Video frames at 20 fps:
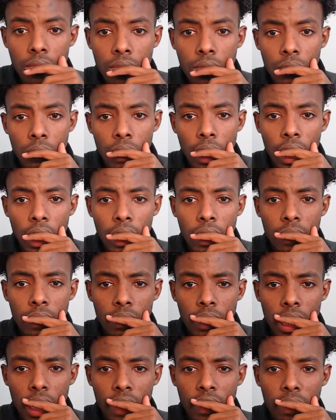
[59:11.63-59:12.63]
Okay,
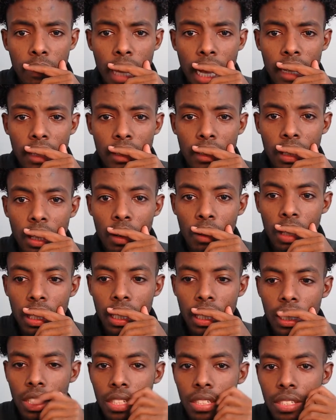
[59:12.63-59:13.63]
giving back slowly
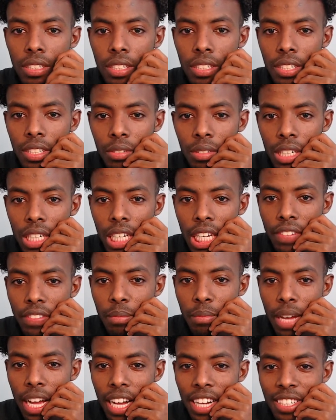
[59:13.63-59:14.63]
here. Giving
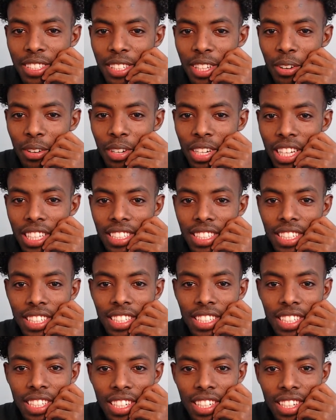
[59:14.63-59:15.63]
back slowly,
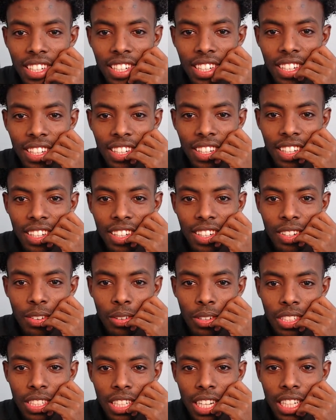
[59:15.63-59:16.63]
essentially. Well,
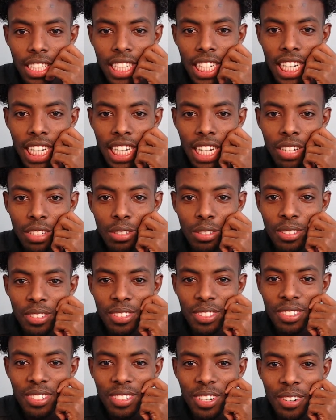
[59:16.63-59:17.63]
did I chicken out too
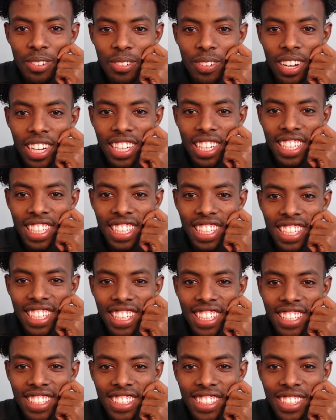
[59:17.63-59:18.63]
soon or what?
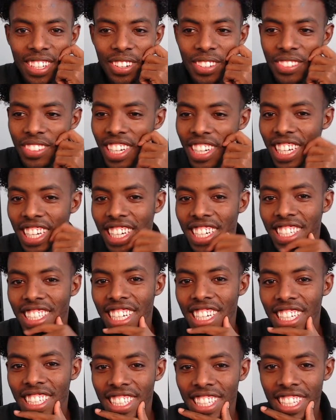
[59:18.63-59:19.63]
This zone right here.
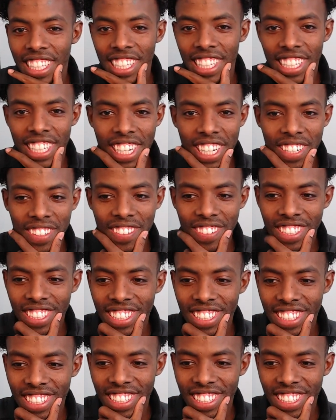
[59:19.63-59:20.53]
That's hilarious.